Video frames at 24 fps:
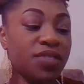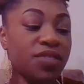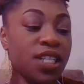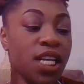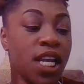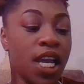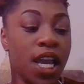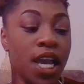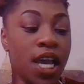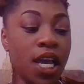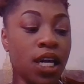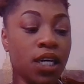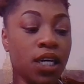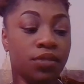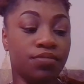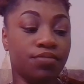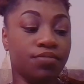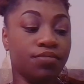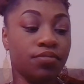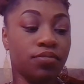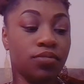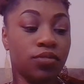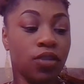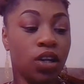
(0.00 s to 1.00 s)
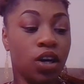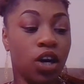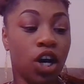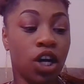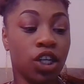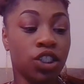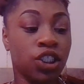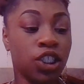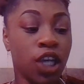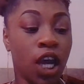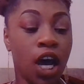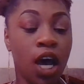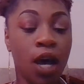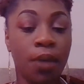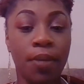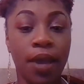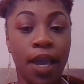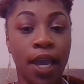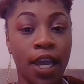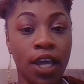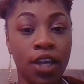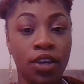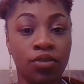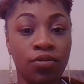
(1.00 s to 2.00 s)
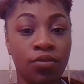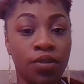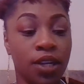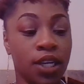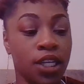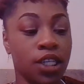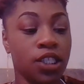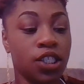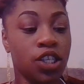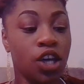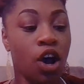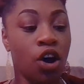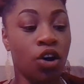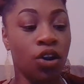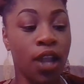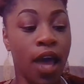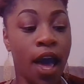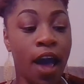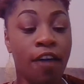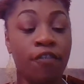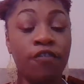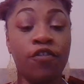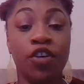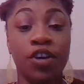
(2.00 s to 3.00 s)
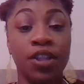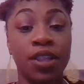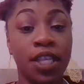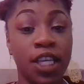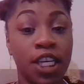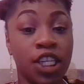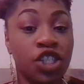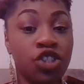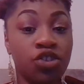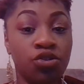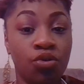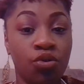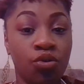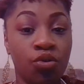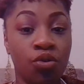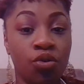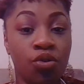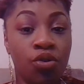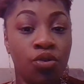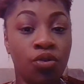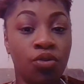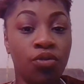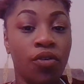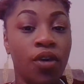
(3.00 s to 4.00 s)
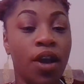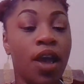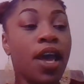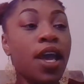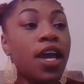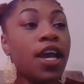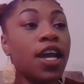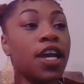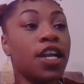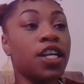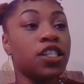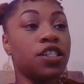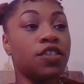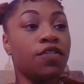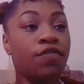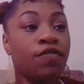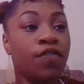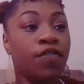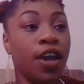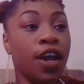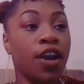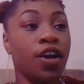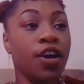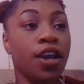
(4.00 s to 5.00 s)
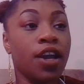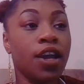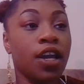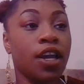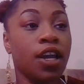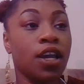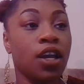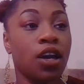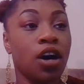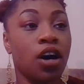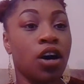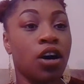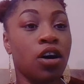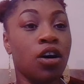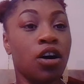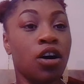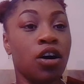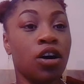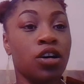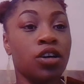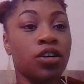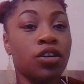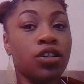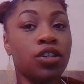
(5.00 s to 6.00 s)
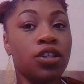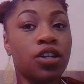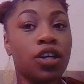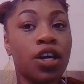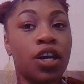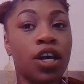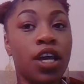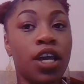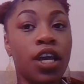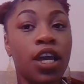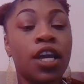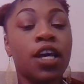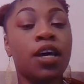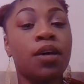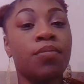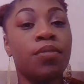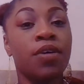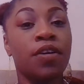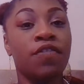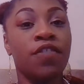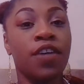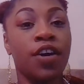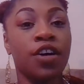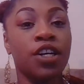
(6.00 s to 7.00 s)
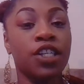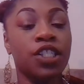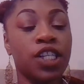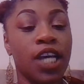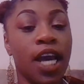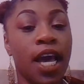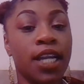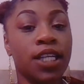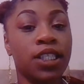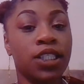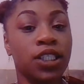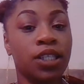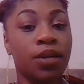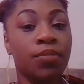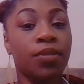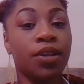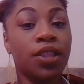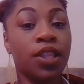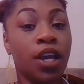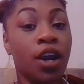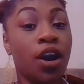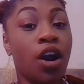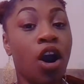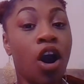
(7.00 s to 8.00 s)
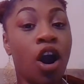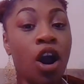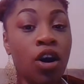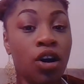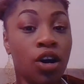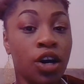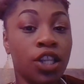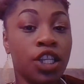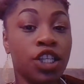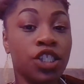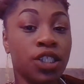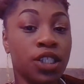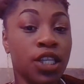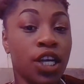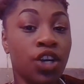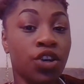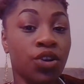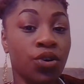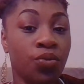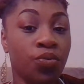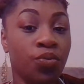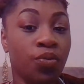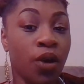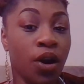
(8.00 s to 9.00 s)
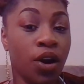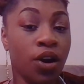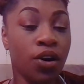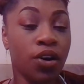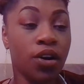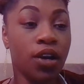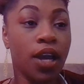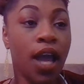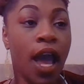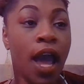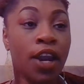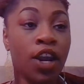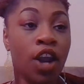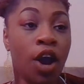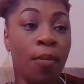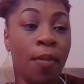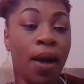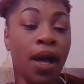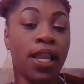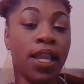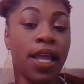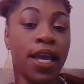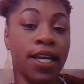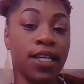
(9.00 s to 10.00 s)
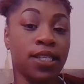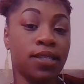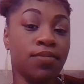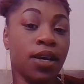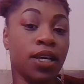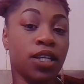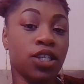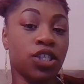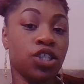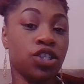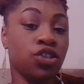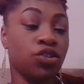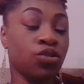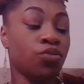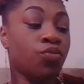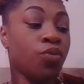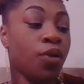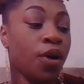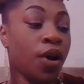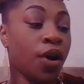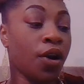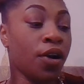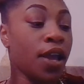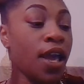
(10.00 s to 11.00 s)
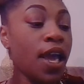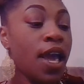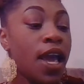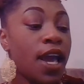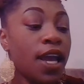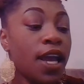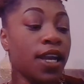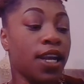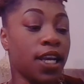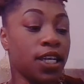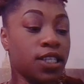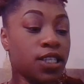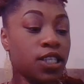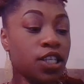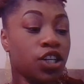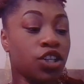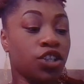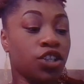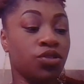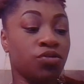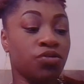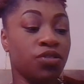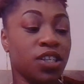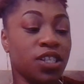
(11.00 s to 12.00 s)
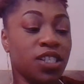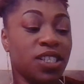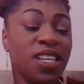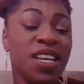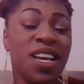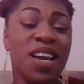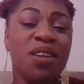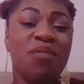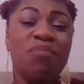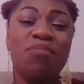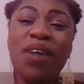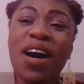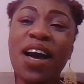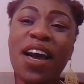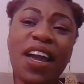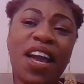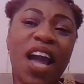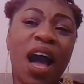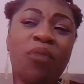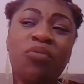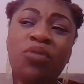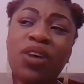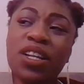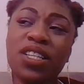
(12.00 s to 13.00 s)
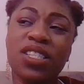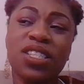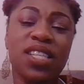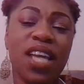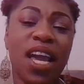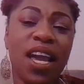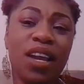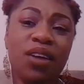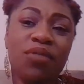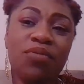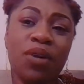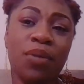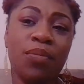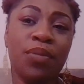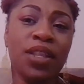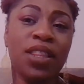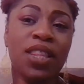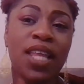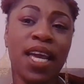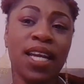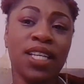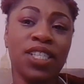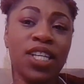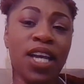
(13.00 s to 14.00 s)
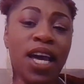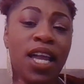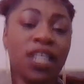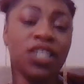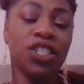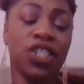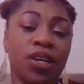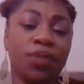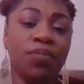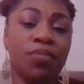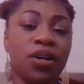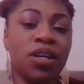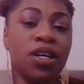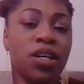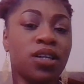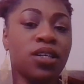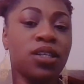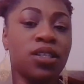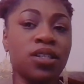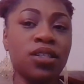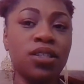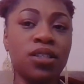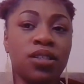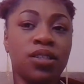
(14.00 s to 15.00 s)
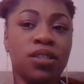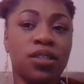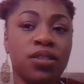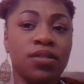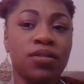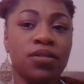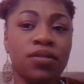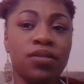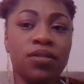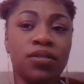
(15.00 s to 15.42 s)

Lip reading: yeah, a job and doing this online for this school, it is very it could be very challenging, but there are others that do work. I know my classmates do work and they still do this, but I wouldn't say it would be that challenging, because